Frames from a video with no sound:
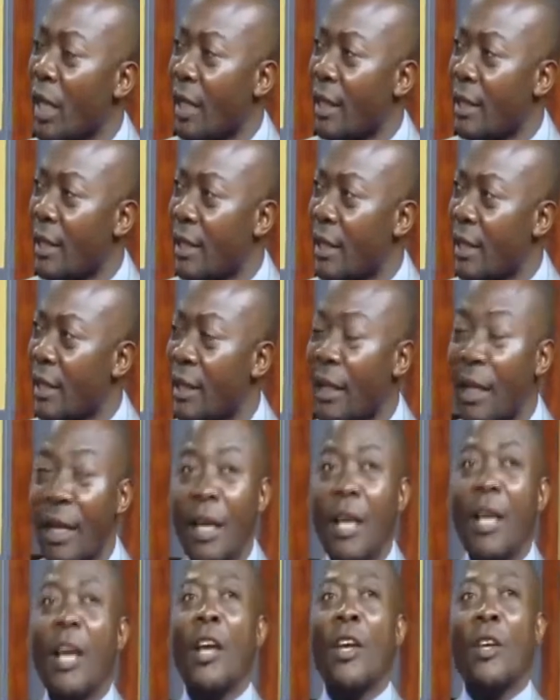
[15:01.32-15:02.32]

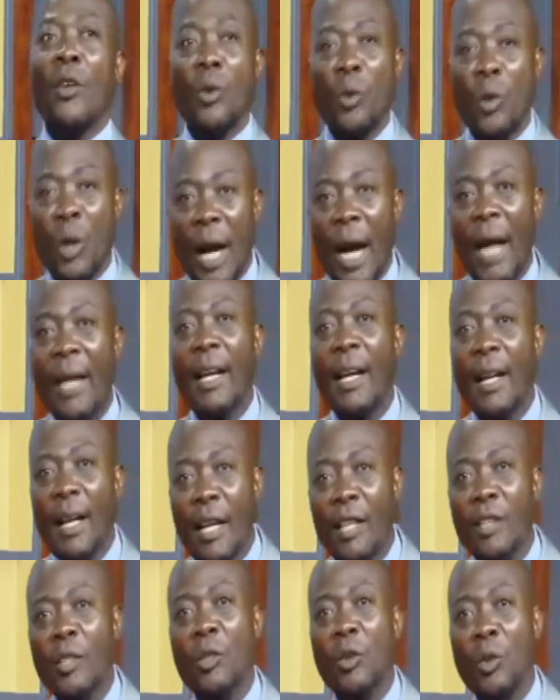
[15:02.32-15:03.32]
Mm-hmm. Uganda
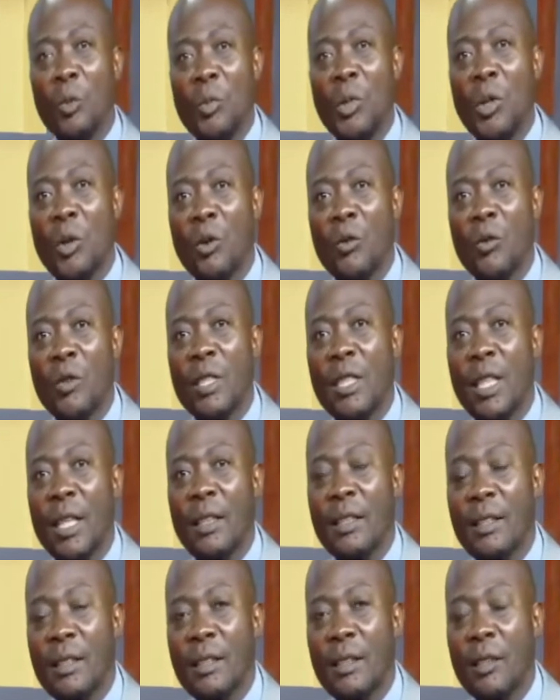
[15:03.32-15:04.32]
National Bureau
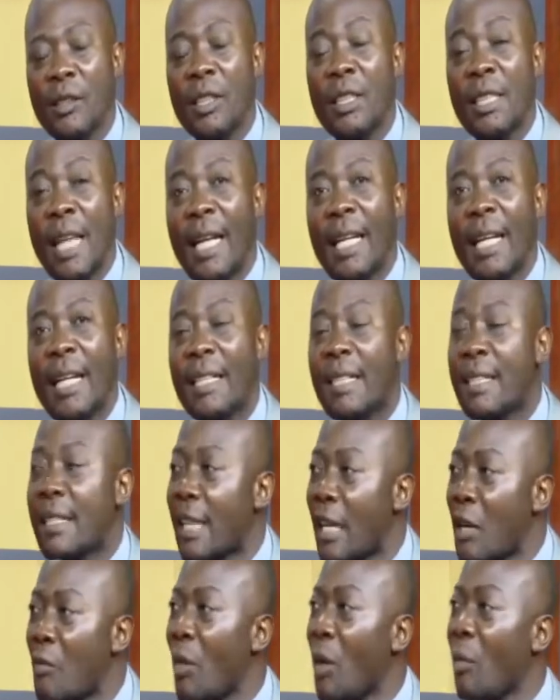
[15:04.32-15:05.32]
of Standards
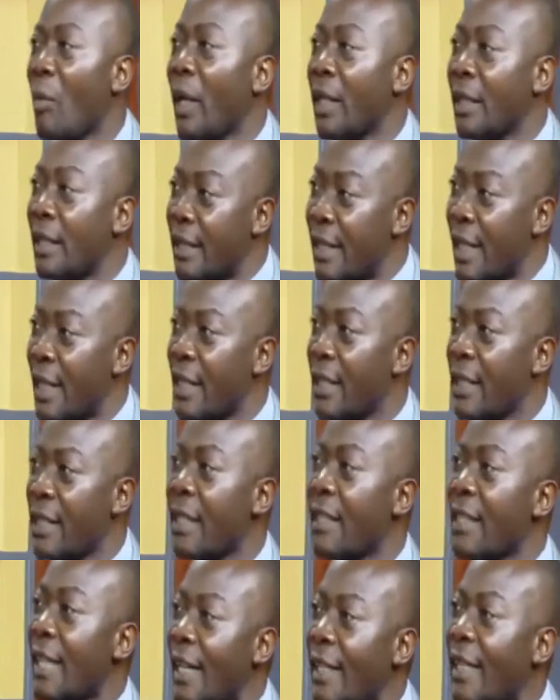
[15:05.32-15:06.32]
came up and said
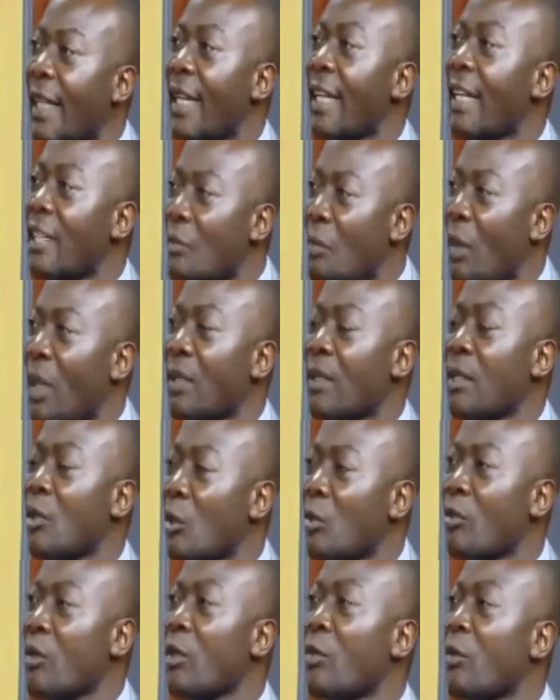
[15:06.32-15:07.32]
38%
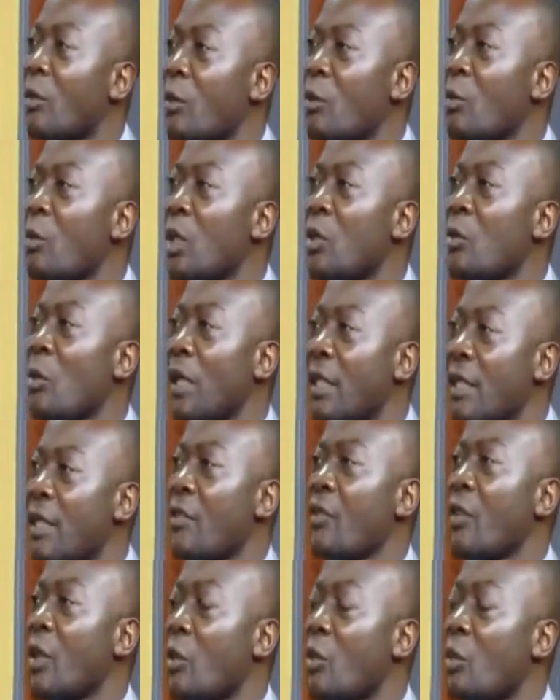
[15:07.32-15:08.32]
of the food which was
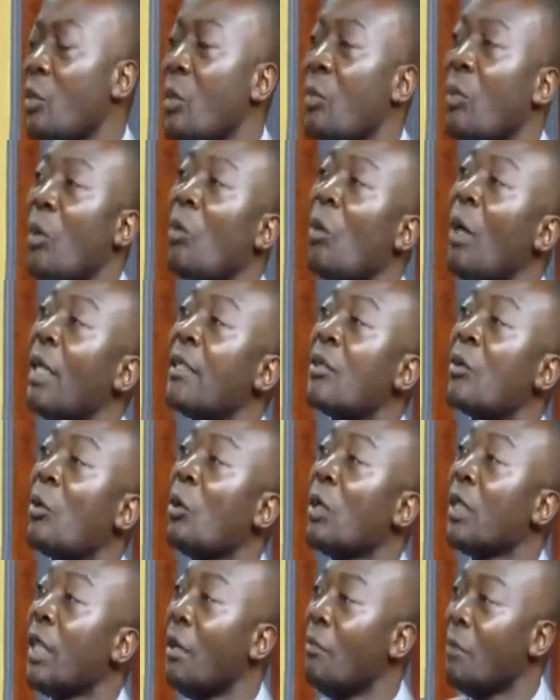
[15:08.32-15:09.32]
given to people was
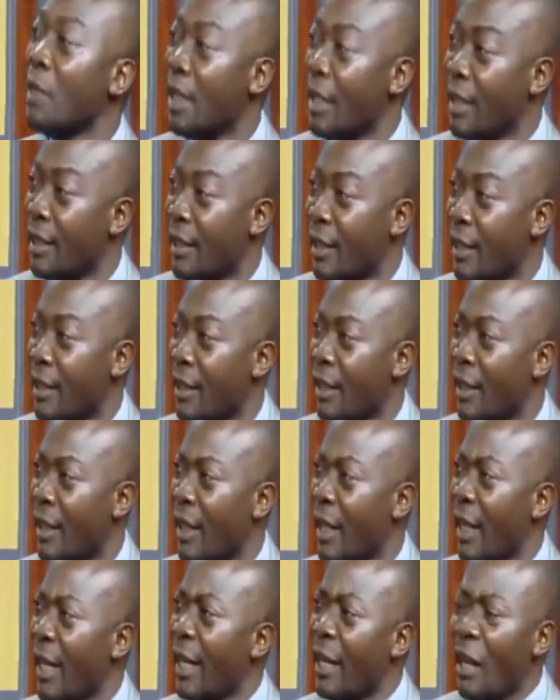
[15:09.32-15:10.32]
contaminated.
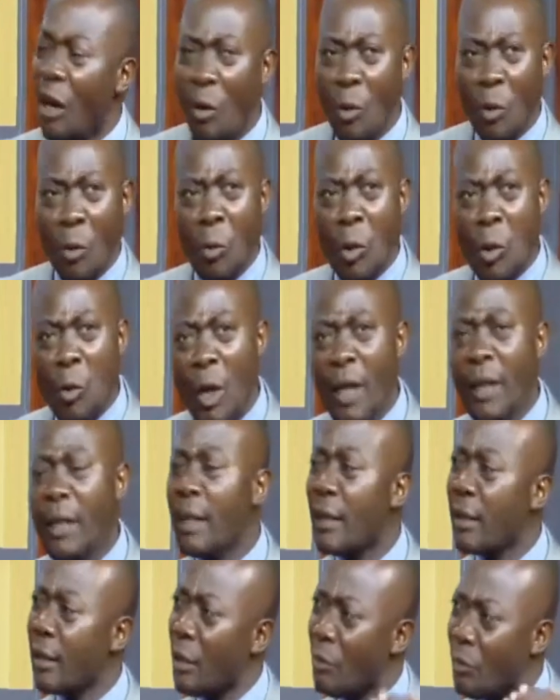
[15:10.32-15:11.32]
Now, we
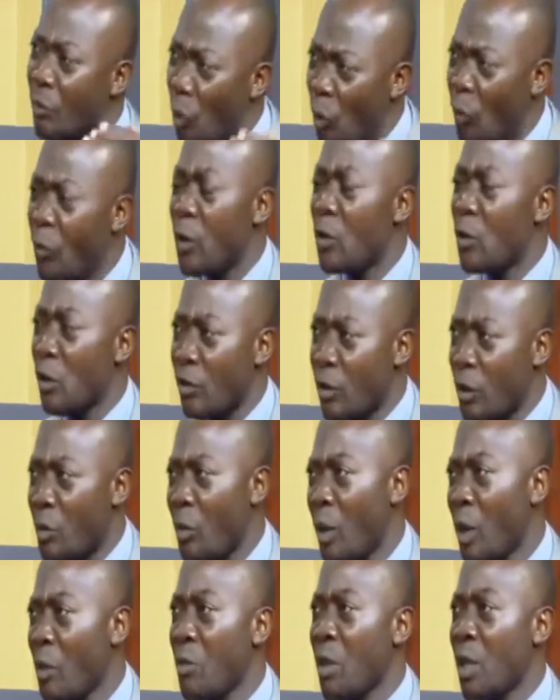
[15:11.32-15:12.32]
wanted the office of the
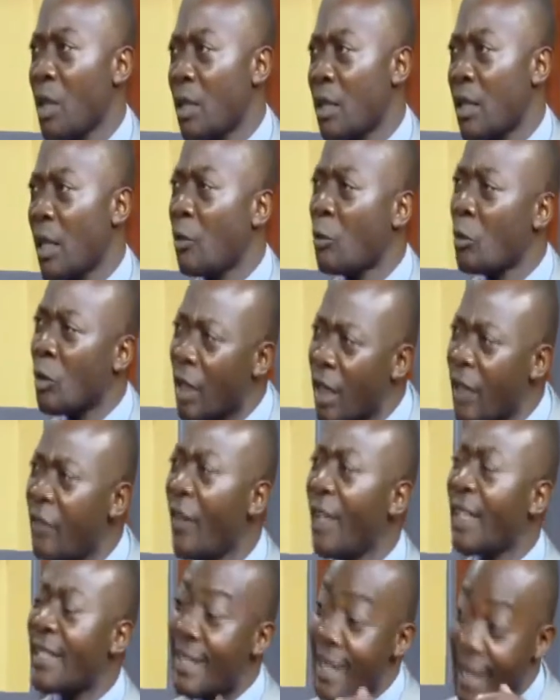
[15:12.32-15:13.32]
Prime Minister to give
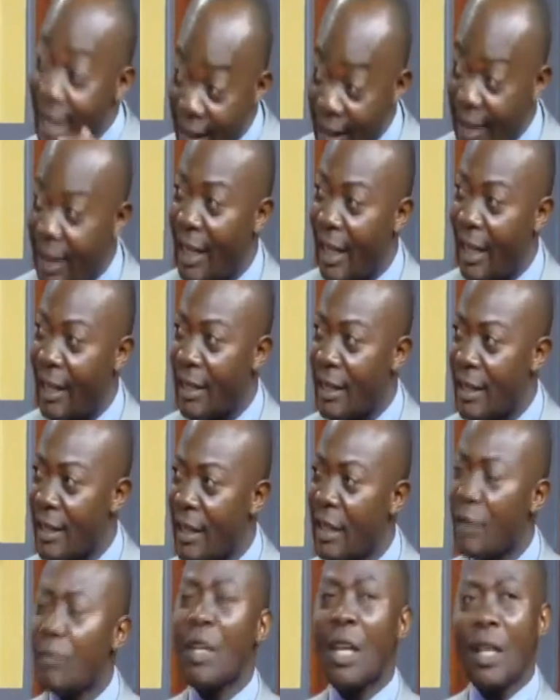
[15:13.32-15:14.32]
us guidelines.
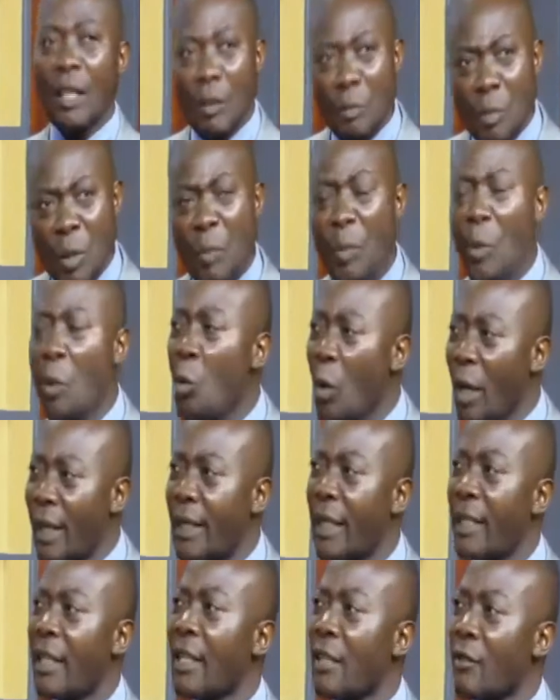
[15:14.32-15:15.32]
The people who are
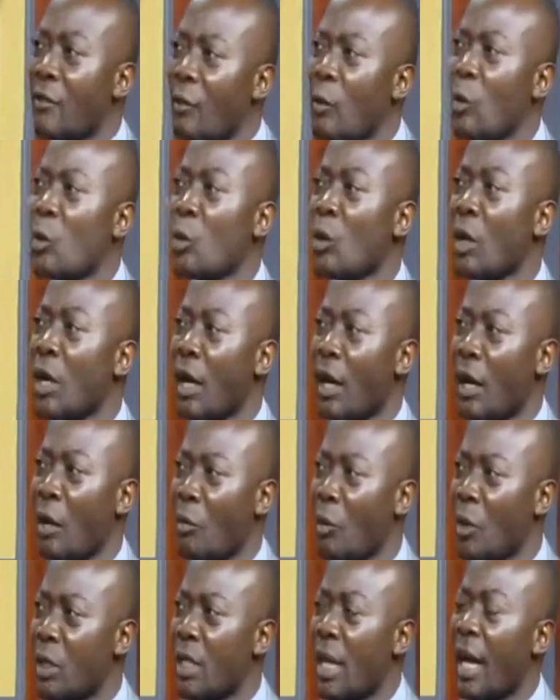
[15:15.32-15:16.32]
taking food to
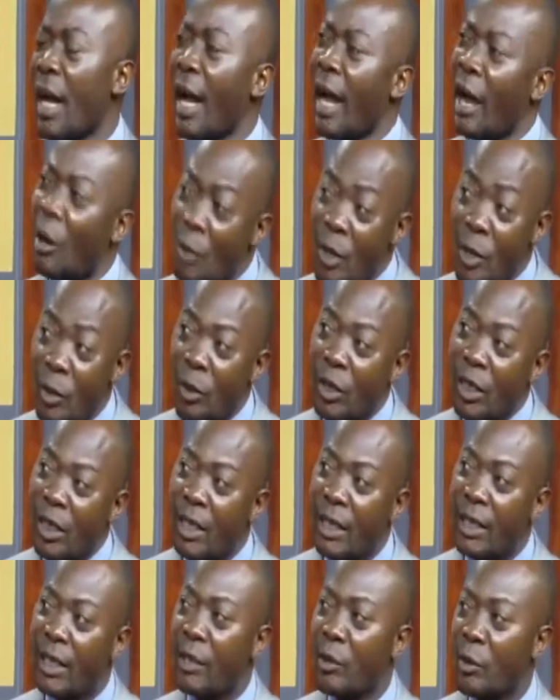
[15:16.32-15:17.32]
Karamoja, are we not
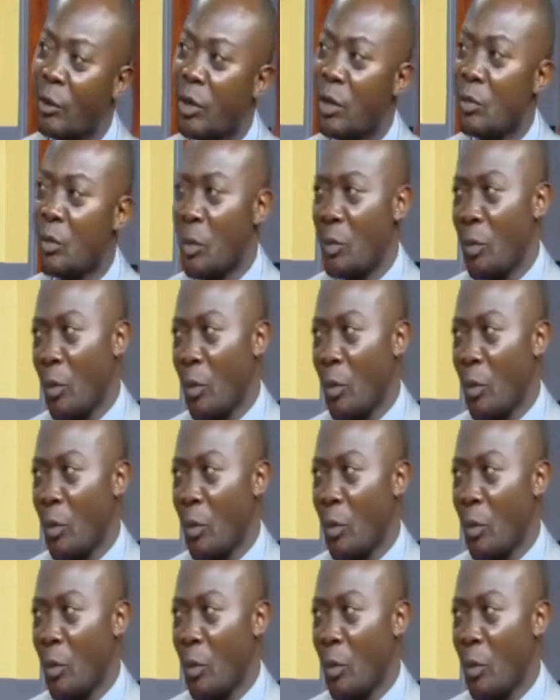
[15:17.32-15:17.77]
killing those people?